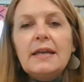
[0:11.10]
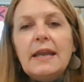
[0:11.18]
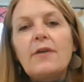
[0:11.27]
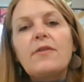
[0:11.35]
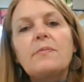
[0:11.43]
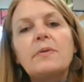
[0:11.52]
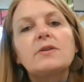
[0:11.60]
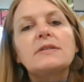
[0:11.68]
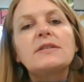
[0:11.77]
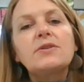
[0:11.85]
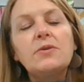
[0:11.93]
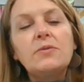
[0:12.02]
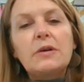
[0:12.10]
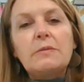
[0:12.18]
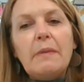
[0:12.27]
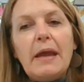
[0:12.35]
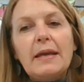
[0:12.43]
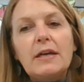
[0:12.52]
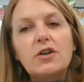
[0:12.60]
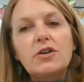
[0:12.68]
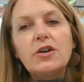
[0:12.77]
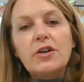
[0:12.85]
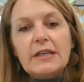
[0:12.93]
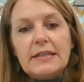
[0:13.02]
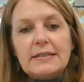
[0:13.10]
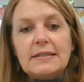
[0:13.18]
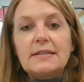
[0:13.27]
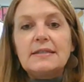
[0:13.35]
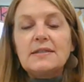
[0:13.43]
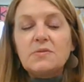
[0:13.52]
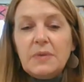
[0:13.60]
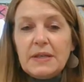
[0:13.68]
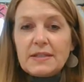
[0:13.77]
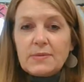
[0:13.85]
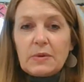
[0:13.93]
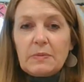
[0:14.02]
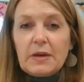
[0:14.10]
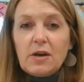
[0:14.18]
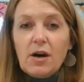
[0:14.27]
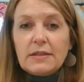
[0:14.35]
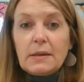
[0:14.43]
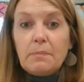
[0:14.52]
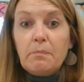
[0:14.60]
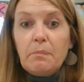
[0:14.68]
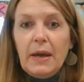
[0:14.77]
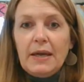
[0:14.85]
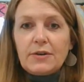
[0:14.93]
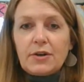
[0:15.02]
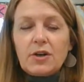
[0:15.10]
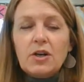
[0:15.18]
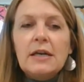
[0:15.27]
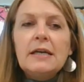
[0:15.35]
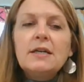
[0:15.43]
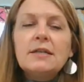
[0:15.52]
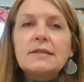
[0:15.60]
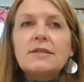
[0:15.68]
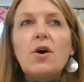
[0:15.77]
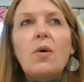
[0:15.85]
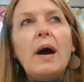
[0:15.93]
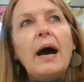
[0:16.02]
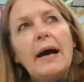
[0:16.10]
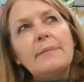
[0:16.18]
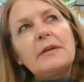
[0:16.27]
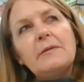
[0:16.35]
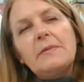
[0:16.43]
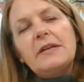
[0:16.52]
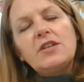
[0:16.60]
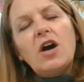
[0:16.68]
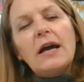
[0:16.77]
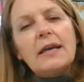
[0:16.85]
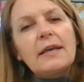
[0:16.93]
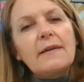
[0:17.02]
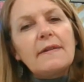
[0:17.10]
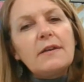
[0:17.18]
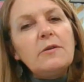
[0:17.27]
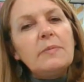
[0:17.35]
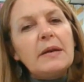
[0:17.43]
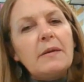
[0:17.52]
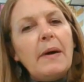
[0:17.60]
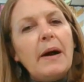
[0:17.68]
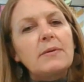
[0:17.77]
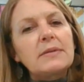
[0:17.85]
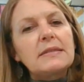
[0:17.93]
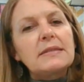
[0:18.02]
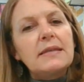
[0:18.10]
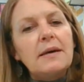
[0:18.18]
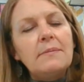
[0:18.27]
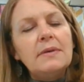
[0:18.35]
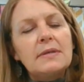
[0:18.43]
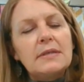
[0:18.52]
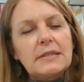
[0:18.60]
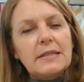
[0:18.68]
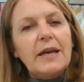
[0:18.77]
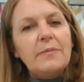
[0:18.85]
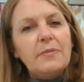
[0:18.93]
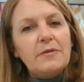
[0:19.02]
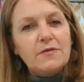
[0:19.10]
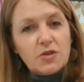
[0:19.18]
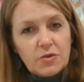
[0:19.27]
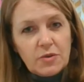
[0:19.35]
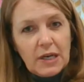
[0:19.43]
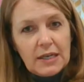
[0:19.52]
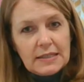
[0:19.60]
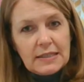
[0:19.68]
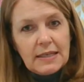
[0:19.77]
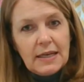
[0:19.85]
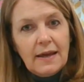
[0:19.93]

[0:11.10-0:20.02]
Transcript: Now, the person who would make cookies and sweets would be called a baker. So, I'm going to be talking a little bit about some type of treat